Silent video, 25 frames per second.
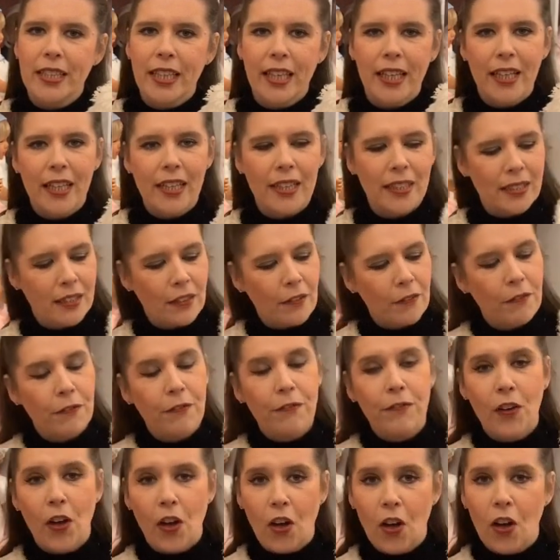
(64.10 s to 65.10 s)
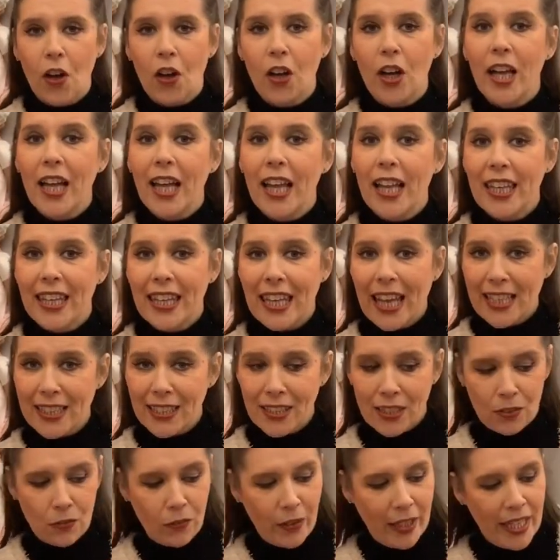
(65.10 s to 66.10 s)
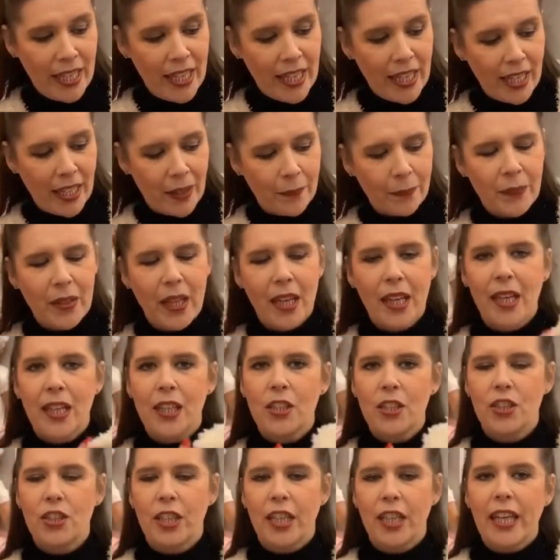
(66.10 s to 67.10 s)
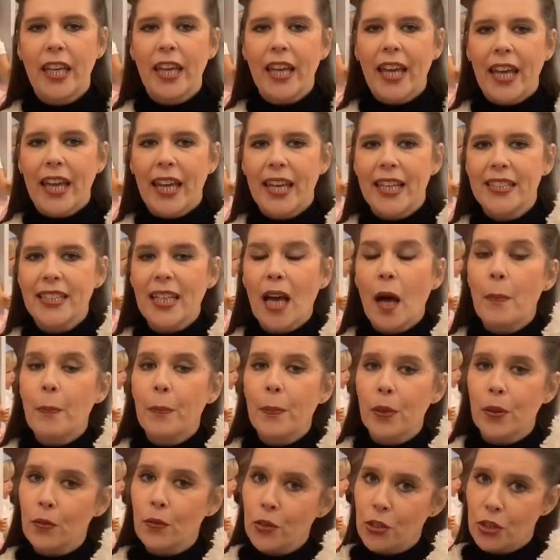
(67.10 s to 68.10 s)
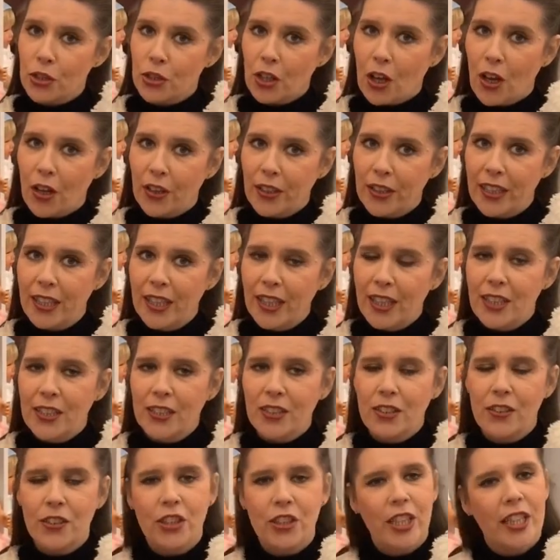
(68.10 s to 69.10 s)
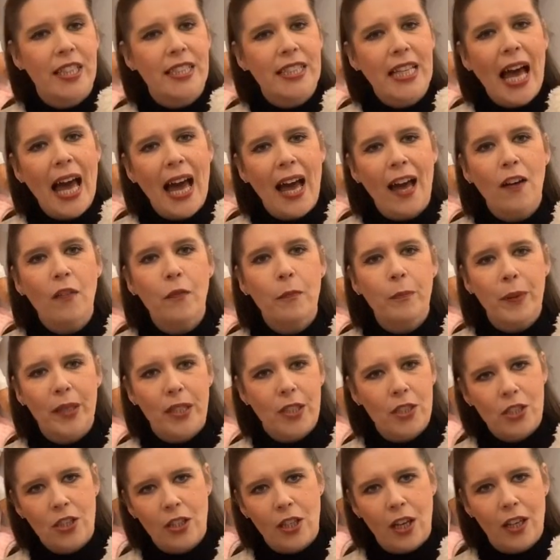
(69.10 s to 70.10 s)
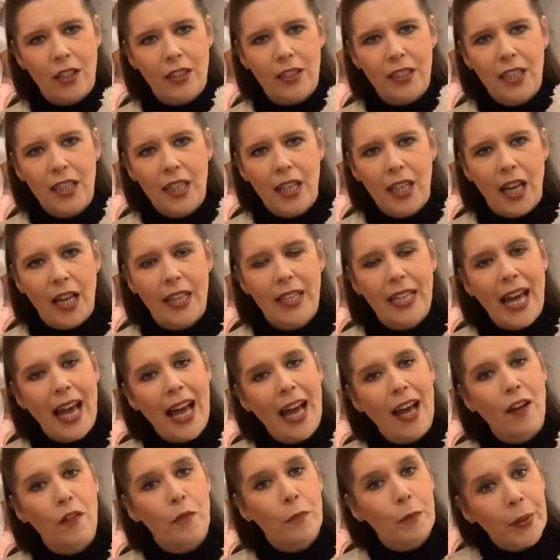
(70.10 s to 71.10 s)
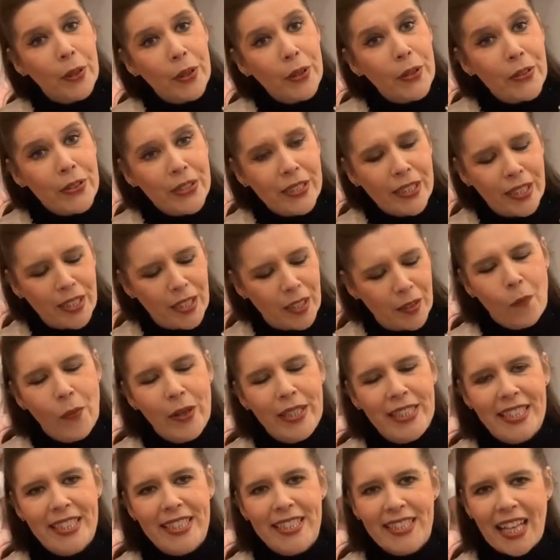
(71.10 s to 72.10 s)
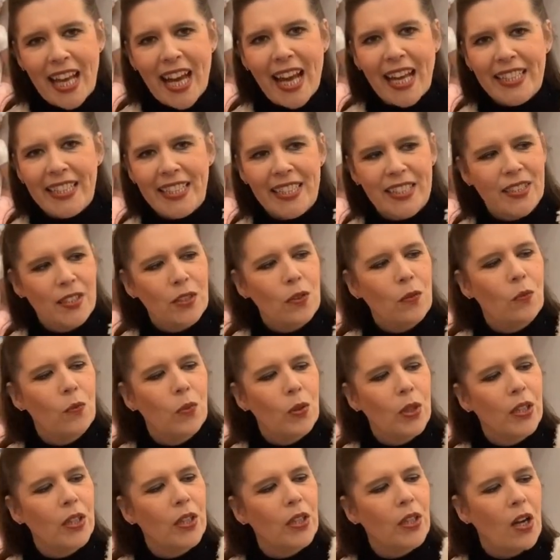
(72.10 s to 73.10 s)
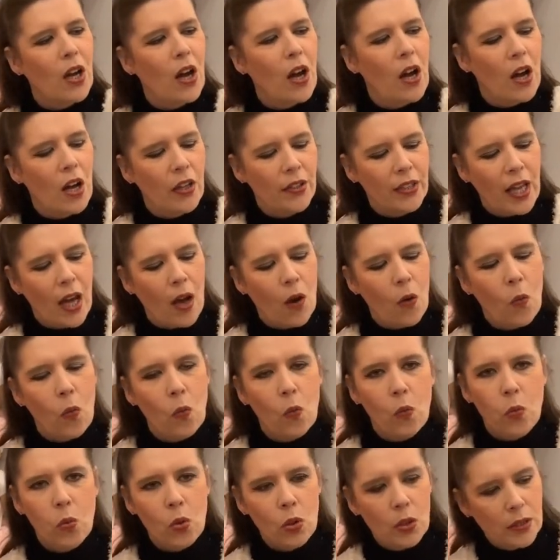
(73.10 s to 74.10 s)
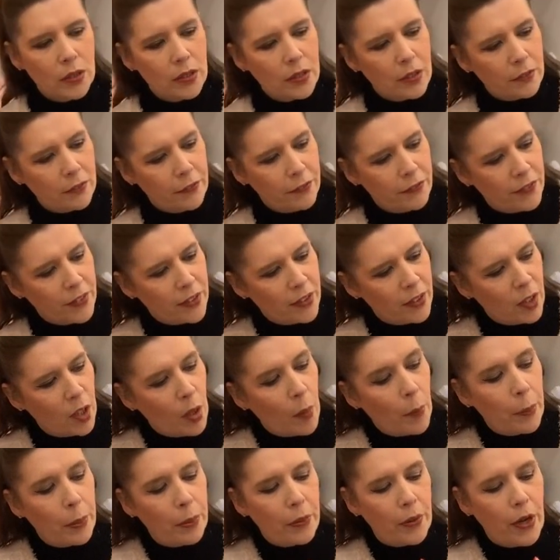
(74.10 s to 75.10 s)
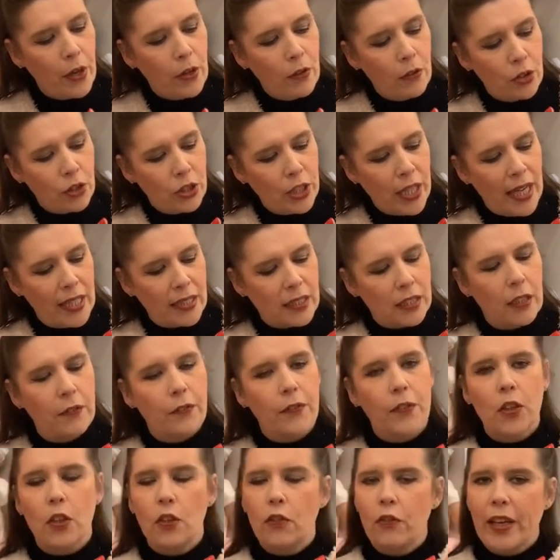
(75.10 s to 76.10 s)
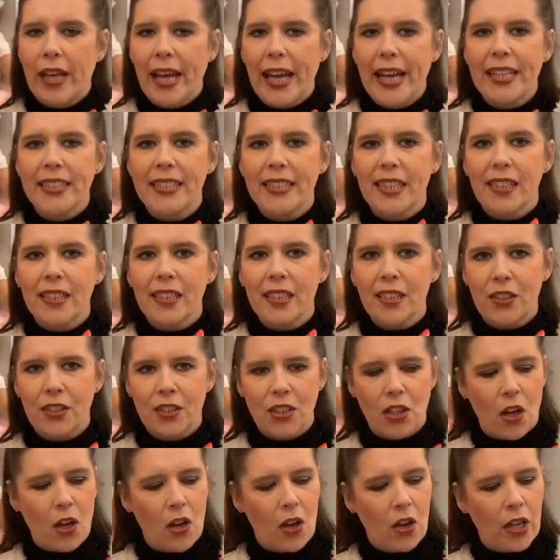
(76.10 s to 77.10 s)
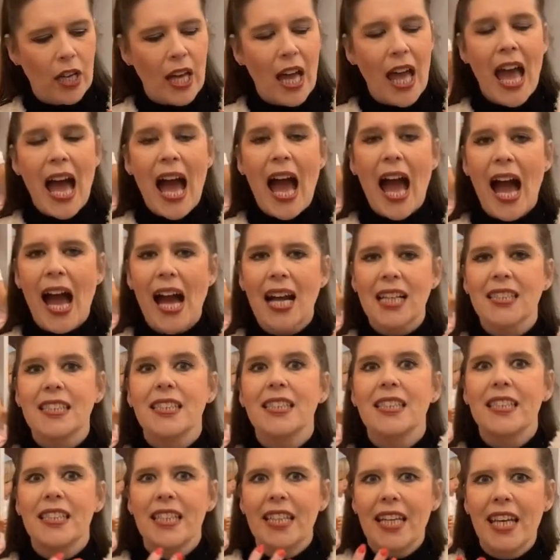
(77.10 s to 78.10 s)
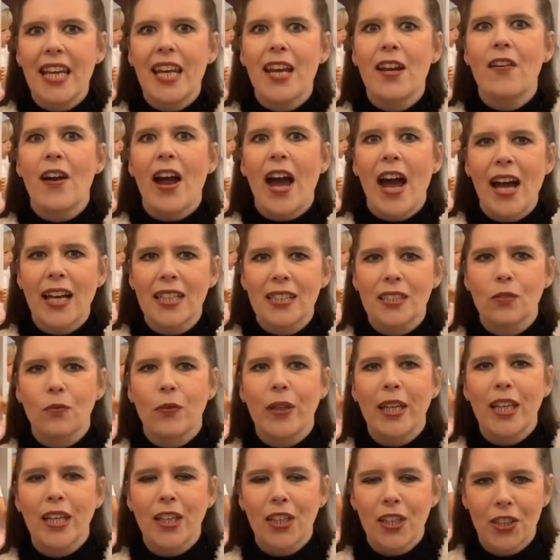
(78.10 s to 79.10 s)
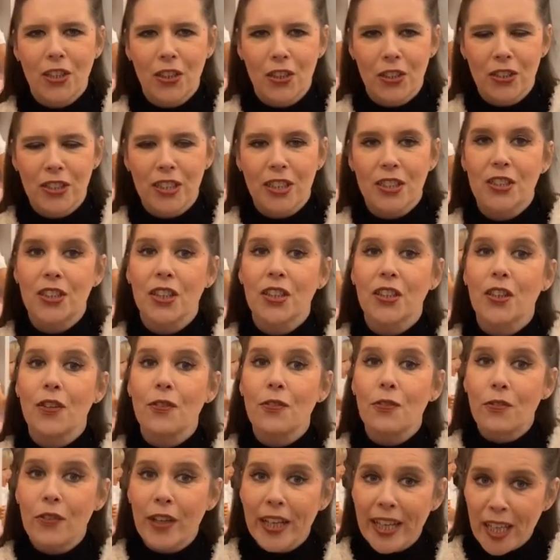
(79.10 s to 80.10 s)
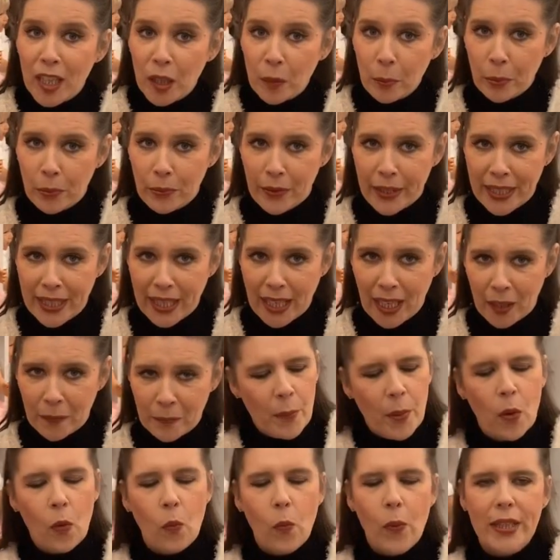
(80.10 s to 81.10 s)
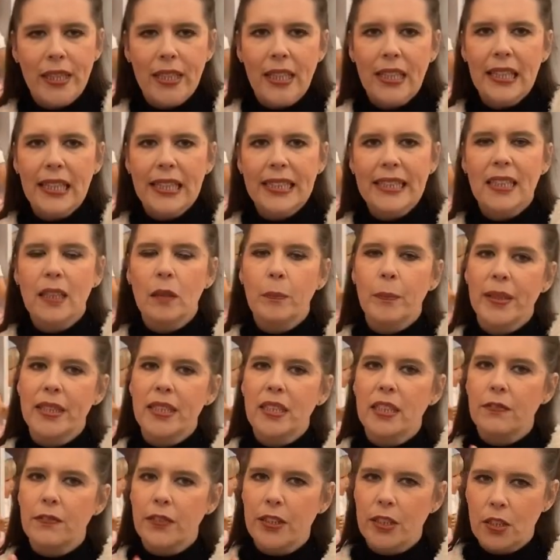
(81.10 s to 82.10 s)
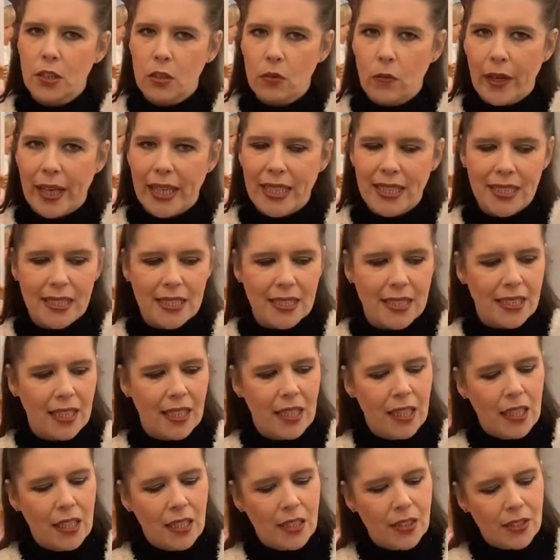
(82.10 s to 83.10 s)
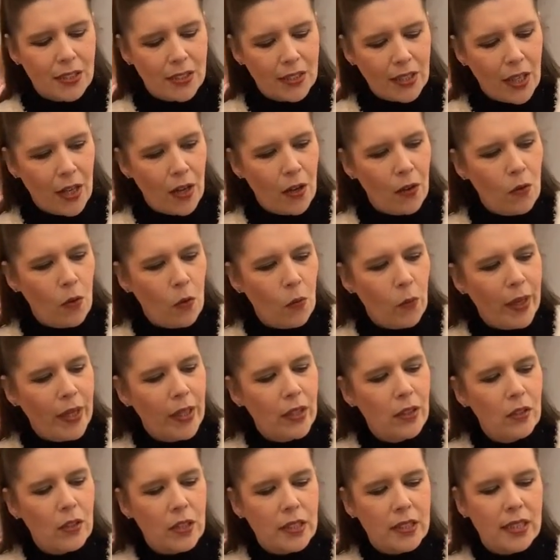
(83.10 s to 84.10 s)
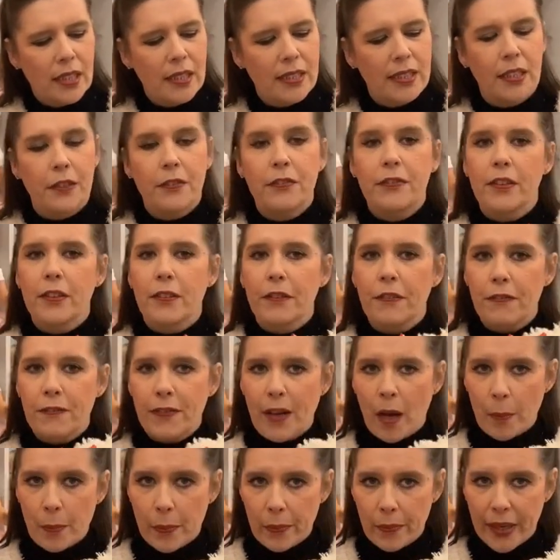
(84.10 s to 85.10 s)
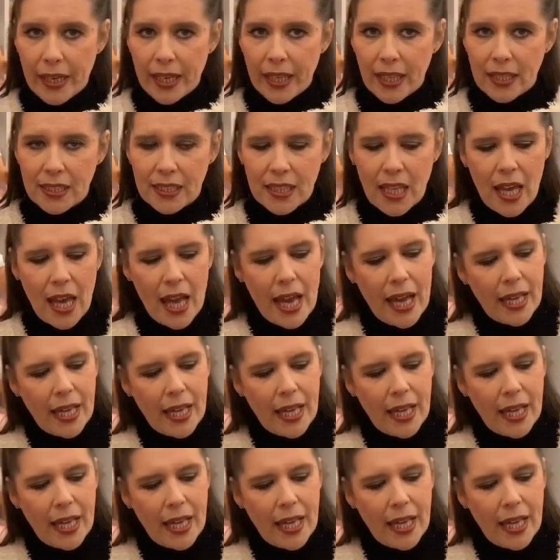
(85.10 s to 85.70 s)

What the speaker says: turned 4 last week. She is a Poochon, so she is half Bichon and half Poodle. We decided to work on a wonderful project of creating the dog as near as we could to the real Prinny, but with a little bit of a twist. So we looked at different fabrics